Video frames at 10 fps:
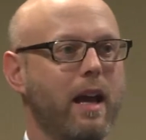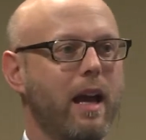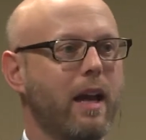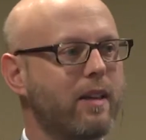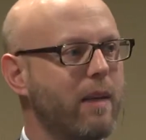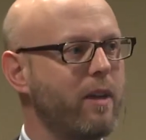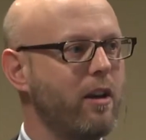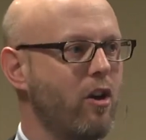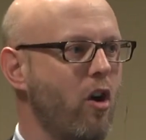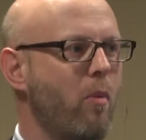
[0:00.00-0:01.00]
except
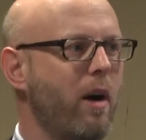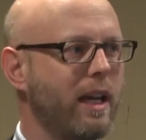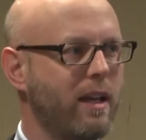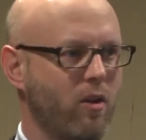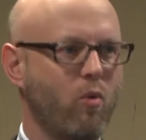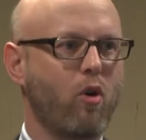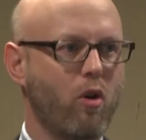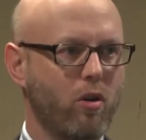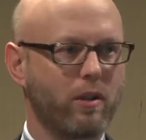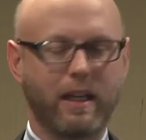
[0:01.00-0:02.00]
that nobody in the
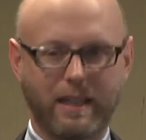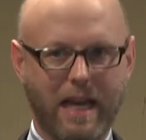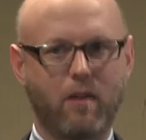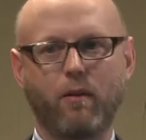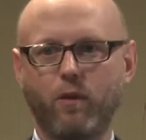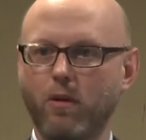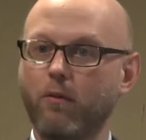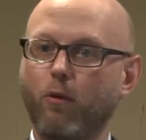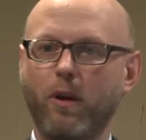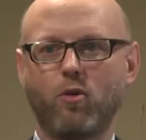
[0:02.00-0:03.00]
world can tell if you
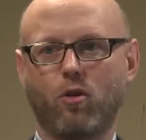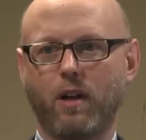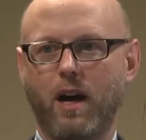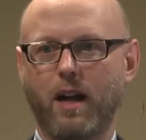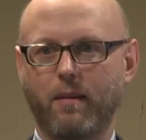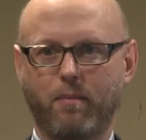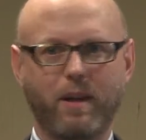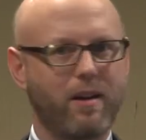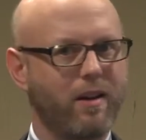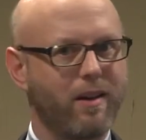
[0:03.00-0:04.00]
infringe or not
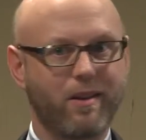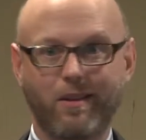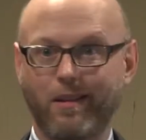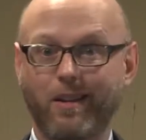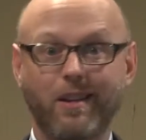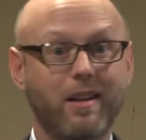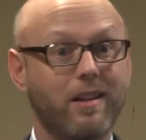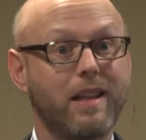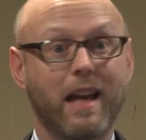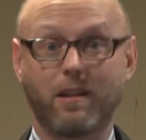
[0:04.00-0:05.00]
because it's not
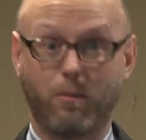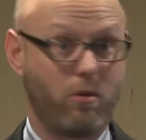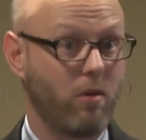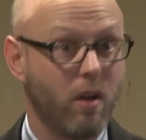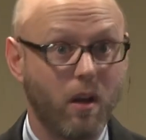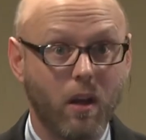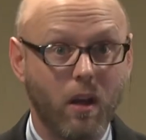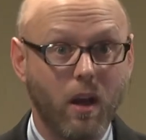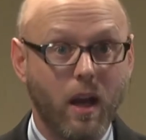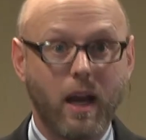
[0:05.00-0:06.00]
detectable.
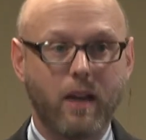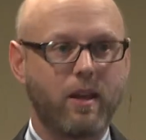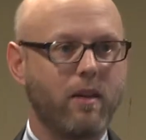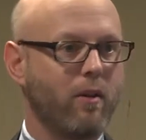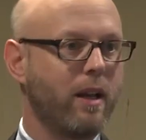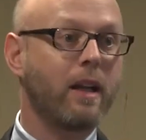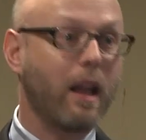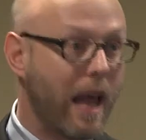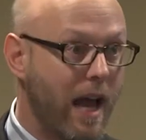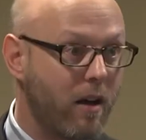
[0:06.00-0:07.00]
It's either in
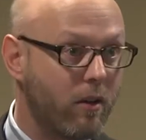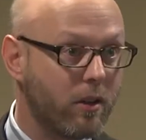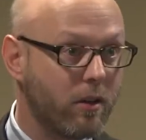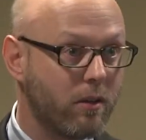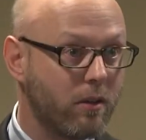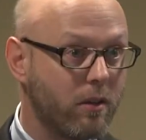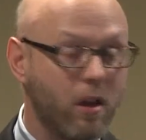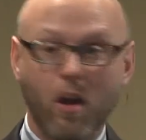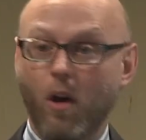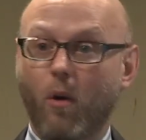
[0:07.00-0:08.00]
cloud,
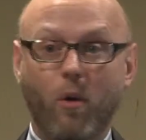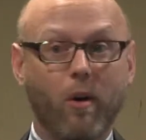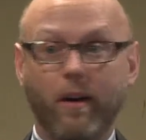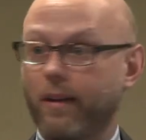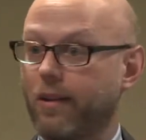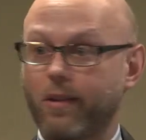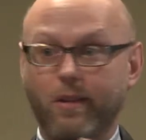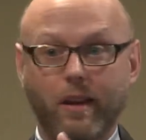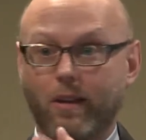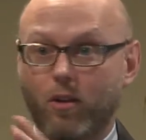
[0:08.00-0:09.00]
or it's
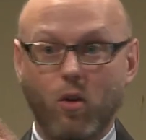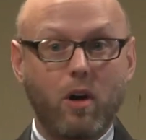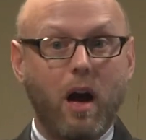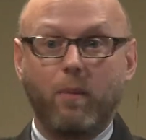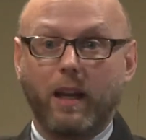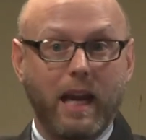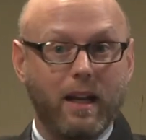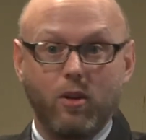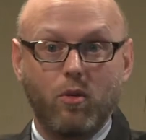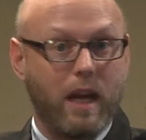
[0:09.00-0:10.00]
so
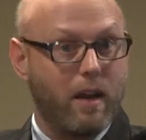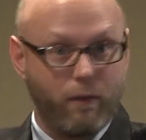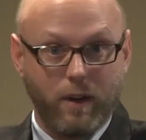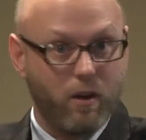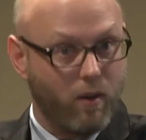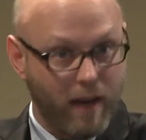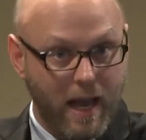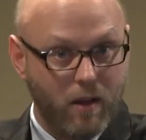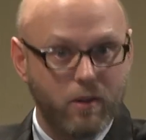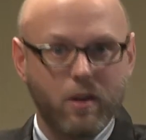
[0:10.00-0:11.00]
complicated you can't figure it
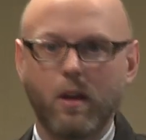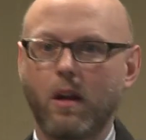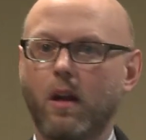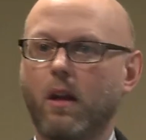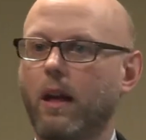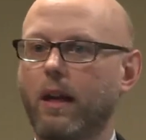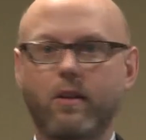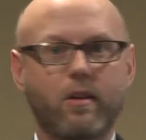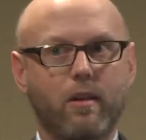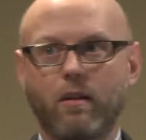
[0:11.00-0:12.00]
out.
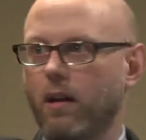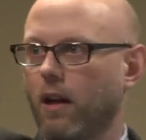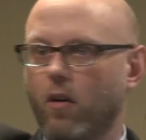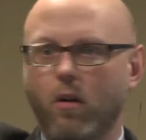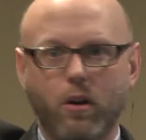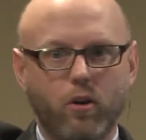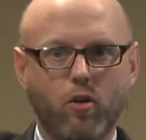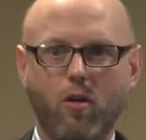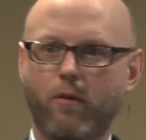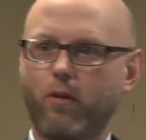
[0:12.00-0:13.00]
It's, on a
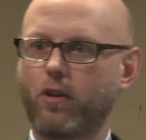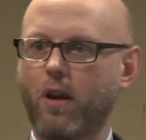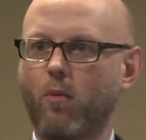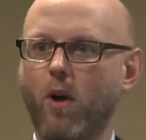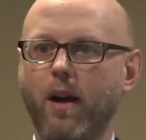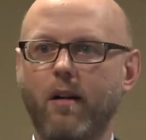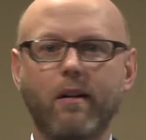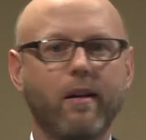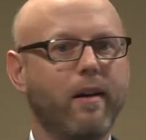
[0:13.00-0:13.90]
server somewhere.